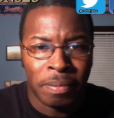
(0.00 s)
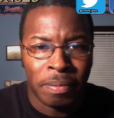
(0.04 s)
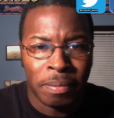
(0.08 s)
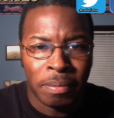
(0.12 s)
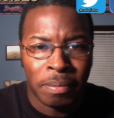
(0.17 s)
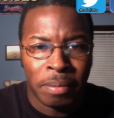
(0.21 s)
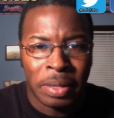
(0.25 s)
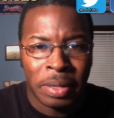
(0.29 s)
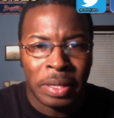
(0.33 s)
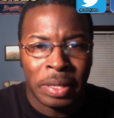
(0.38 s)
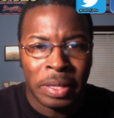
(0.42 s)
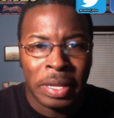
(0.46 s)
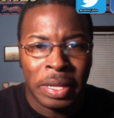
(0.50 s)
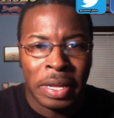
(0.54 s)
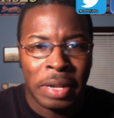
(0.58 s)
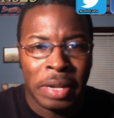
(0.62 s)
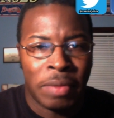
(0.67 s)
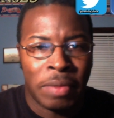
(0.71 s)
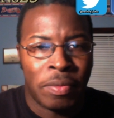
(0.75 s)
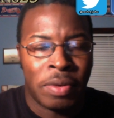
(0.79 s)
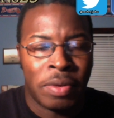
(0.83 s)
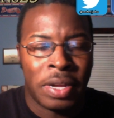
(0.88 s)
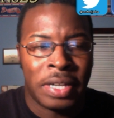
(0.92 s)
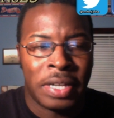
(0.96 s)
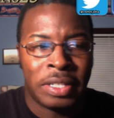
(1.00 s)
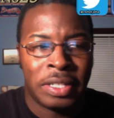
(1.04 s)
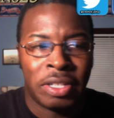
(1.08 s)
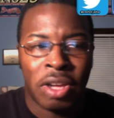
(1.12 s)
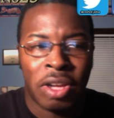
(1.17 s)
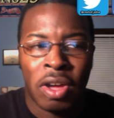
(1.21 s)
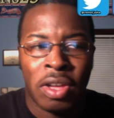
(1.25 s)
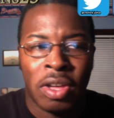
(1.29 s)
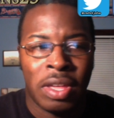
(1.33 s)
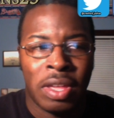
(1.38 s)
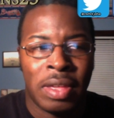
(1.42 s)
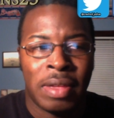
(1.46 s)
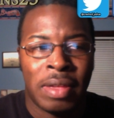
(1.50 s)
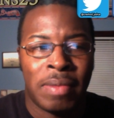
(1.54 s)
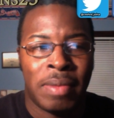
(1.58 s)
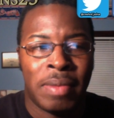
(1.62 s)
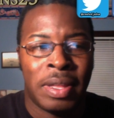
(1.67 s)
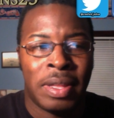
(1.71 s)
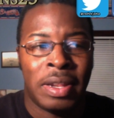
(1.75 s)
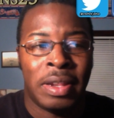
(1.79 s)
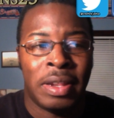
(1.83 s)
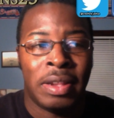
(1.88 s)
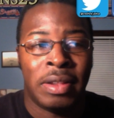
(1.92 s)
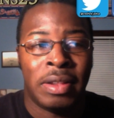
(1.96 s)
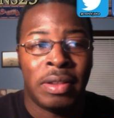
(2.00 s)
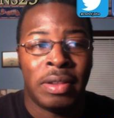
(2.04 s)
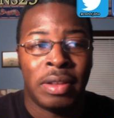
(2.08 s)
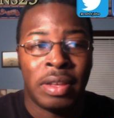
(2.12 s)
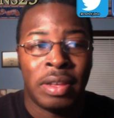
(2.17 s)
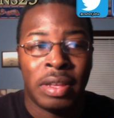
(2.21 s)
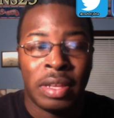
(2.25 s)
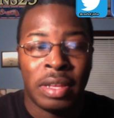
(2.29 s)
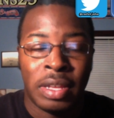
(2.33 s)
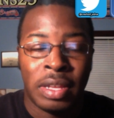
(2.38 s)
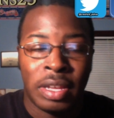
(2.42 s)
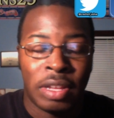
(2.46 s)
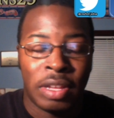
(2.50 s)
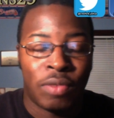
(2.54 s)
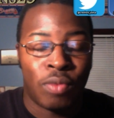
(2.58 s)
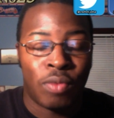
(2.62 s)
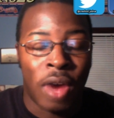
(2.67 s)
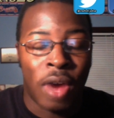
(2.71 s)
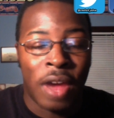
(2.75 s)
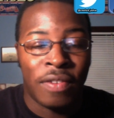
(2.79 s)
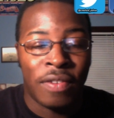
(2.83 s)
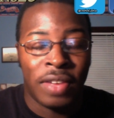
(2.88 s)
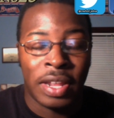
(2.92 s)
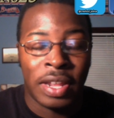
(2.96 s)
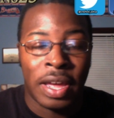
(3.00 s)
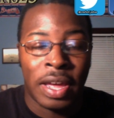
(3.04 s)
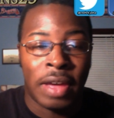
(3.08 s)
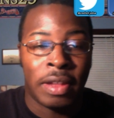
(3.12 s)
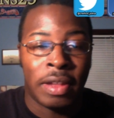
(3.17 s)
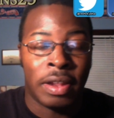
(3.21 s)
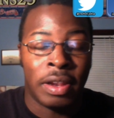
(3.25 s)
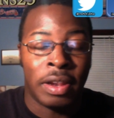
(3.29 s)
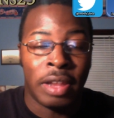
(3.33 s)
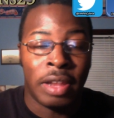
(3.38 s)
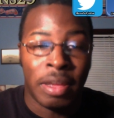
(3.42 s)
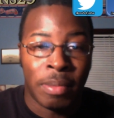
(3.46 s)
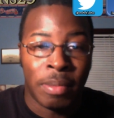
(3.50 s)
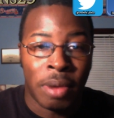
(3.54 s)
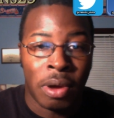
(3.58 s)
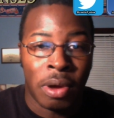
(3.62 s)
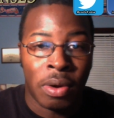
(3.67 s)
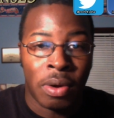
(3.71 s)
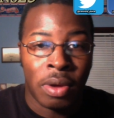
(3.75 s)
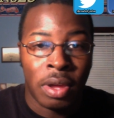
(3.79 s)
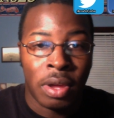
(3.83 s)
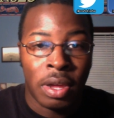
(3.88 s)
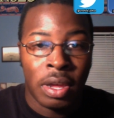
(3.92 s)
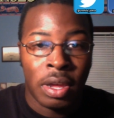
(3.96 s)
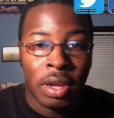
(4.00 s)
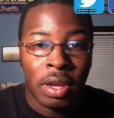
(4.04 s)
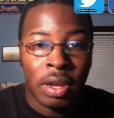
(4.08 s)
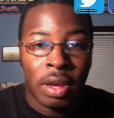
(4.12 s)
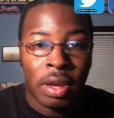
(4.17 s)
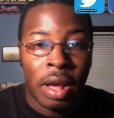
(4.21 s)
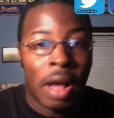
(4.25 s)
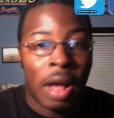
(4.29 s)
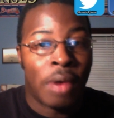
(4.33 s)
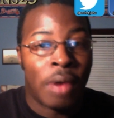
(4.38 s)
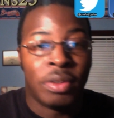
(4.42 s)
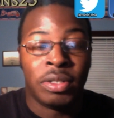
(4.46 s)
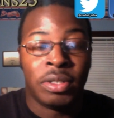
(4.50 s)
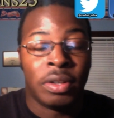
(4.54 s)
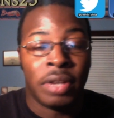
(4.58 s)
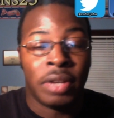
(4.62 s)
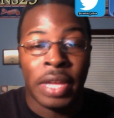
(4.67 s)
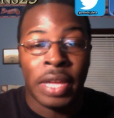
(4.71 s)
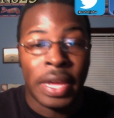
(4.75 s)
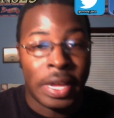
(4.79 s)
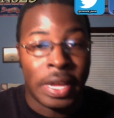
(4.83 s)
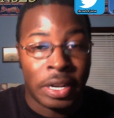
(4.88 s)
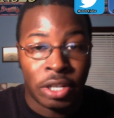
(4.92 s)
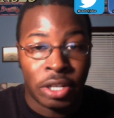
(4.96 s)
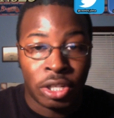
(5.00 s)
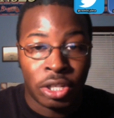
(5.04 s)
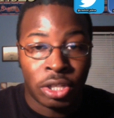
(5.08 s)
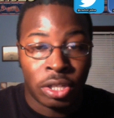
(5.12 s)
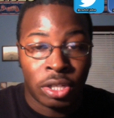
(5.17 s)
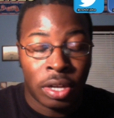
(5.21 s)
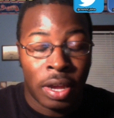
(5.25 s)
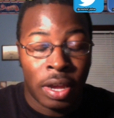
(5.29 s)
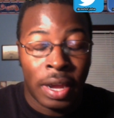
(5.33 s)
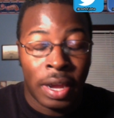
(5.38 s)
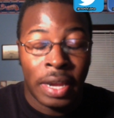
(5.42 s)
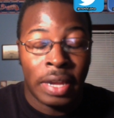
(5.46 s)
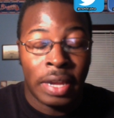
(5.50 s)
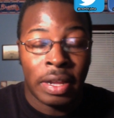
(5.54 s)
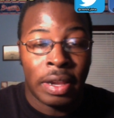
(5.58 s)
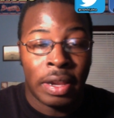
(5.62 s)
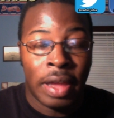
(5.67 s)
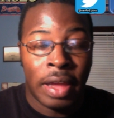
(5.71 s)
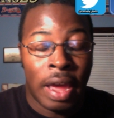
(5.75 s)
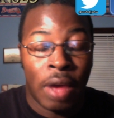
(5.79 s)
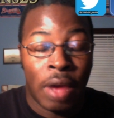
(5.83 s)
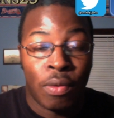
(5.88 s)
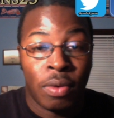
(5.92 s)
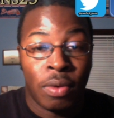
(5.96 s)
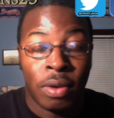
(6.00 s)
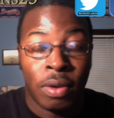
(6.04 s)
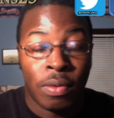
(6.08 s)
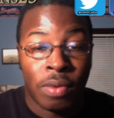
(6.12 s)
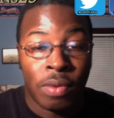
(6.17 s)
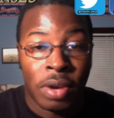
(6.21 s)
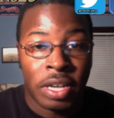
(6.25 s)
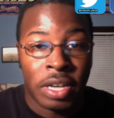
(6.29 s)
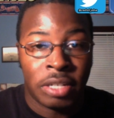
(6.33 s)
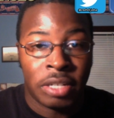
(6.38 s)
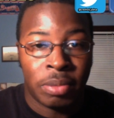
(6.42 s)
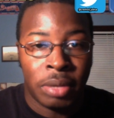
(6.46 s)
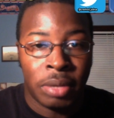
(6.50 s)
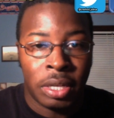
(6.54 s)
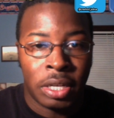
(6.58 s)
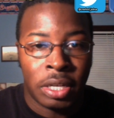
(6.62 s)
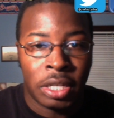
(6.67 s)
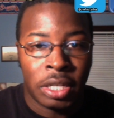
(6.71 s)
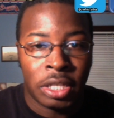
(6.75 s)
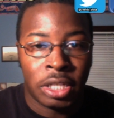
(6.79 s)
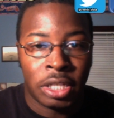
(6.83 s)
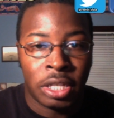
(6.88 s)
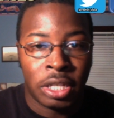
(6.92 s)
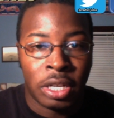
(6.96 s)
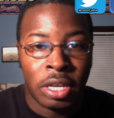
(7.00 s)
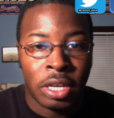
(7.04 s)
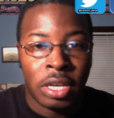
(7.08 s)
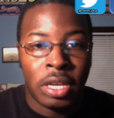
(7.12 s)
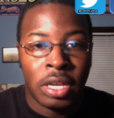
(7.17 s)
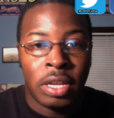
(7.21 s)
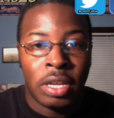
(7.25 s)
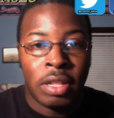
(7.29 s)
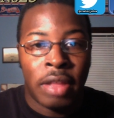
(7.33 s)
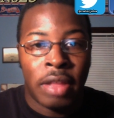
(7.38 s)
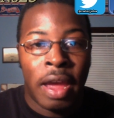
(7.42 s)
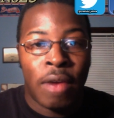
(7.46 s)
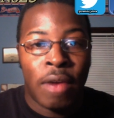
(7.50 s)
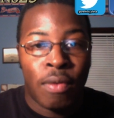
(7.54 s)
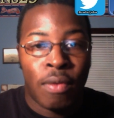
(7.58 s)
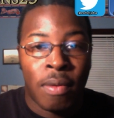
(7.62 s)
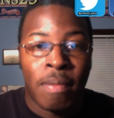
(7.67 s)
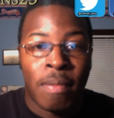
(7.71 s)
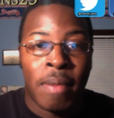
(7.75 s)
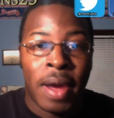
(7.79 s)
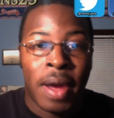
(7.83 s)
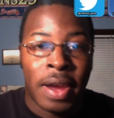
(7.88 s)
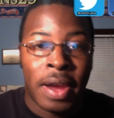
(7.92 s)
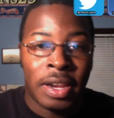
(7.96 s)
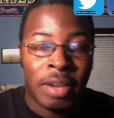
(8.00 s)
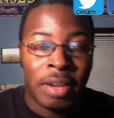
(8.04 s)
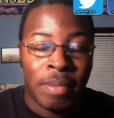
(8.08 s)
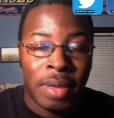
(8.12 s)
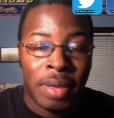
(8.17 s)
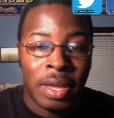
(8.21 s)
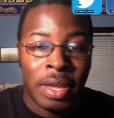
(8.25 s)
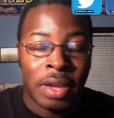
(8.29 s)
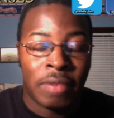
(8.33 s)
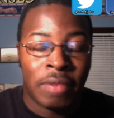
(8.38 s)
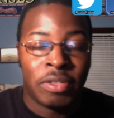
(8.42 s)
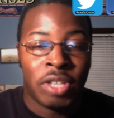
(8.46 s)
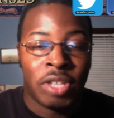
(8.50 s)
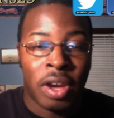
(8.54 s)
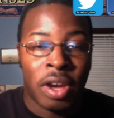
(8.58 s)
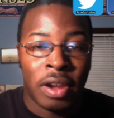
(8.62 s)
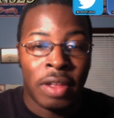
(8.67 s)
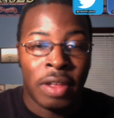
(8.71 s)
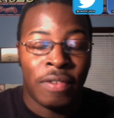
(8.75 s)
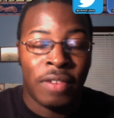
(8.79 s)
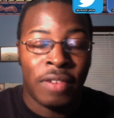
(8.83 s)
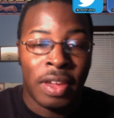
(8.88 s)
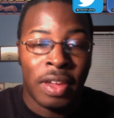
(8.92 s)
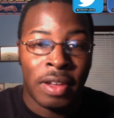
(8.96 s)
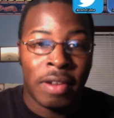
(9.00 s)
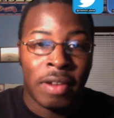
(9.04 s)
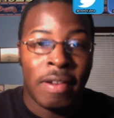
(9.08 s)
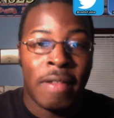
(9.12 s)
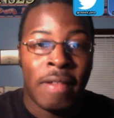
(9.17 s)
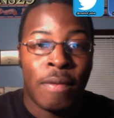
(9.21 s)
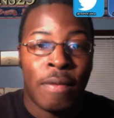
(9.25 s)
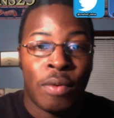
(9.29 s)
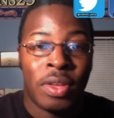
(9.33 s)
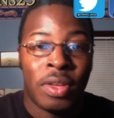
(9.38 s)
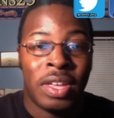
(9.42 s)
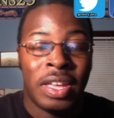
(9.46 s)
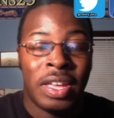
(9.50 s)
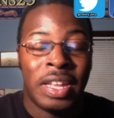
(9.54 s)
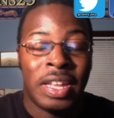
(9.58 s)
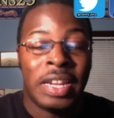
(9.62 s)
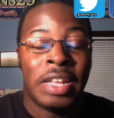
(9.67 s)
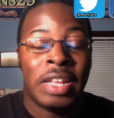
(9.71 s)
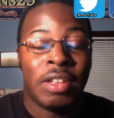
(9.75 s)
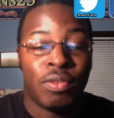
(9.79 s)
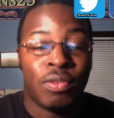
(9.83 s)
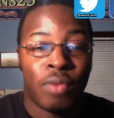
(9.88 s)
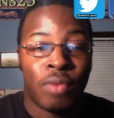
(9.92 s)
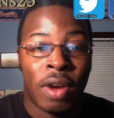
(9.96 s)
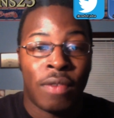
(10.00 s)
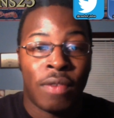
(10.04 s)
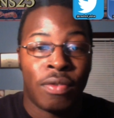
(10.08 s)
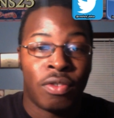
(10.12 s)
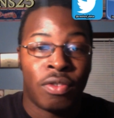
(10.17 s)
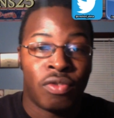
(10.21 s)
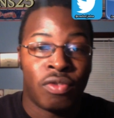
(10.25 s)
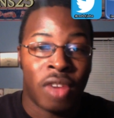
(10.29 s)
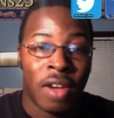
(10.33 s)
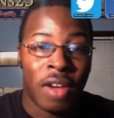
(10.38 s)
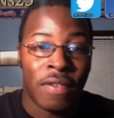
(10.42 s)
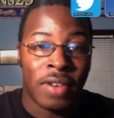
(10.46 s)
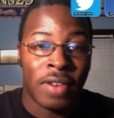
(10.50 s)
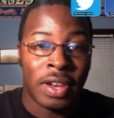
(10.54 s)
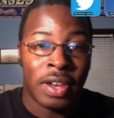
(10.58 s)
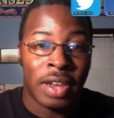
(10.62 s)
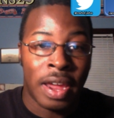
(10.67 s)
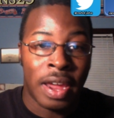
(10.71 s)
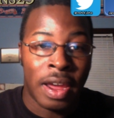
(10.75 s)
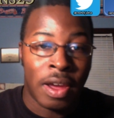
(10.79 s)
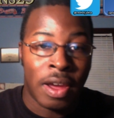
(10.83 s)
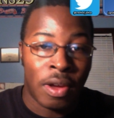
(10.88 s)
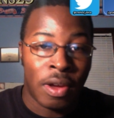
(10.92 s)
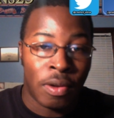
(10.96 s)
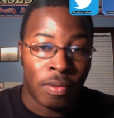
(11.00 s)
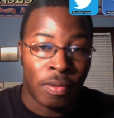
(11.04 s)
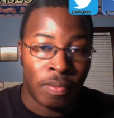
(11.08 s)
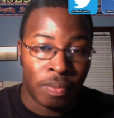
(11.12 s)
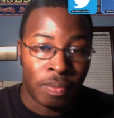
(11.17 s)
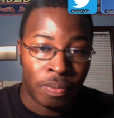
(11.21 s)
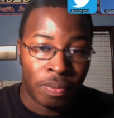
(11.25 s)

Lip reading: But then when I saw him and his wife get out of the limo, I was on edge. I ain't gonna lie, I really was, because that reminded me of John F. Kennedy when he and his wife were driving down